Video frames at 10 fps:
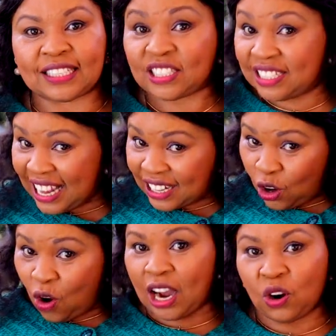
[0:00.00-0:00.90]
It's that
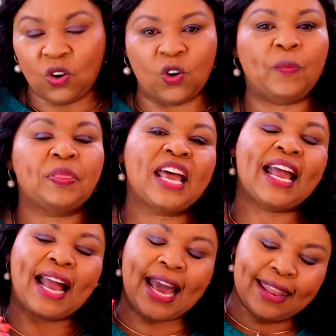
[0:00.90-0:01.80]
long ago.
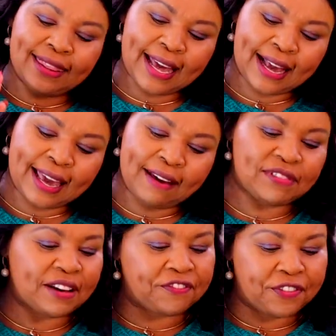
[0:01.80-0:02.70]
And they gave
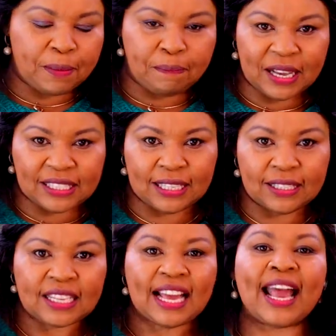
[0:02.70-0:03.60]
them free
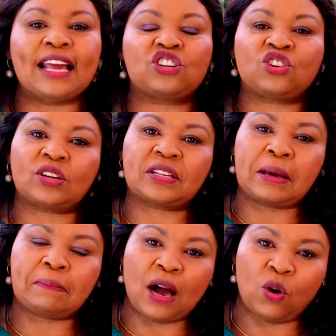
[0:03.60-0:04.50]
basins and taught
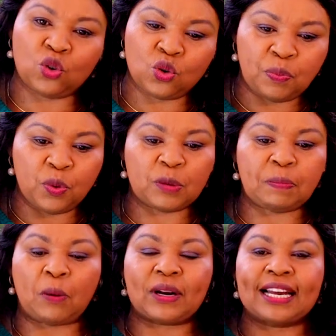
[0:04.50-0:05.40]
them how to put
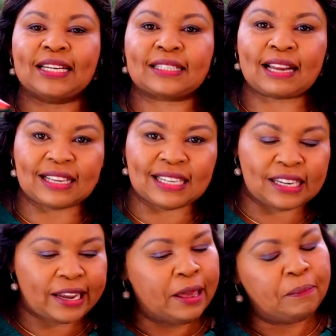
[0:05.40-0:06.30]
powder
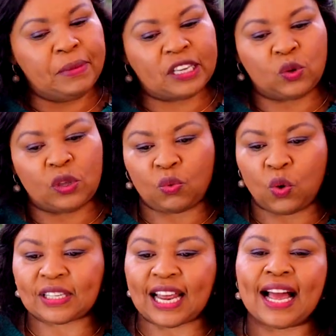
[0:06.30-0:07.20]
detergent mixed with
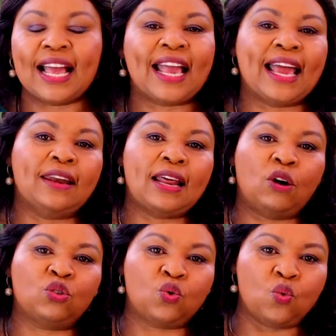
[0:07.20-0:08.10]
water and
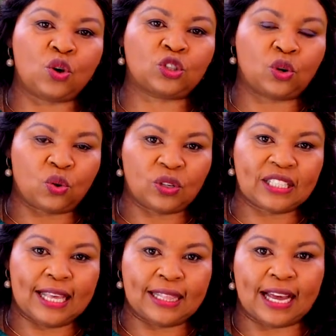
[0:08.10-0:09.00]
how to wash
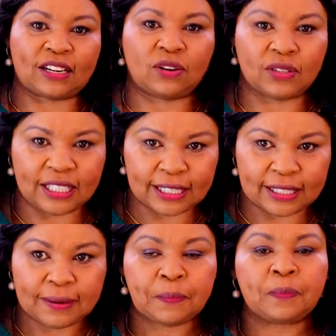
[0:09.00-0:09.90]
clothes in that context.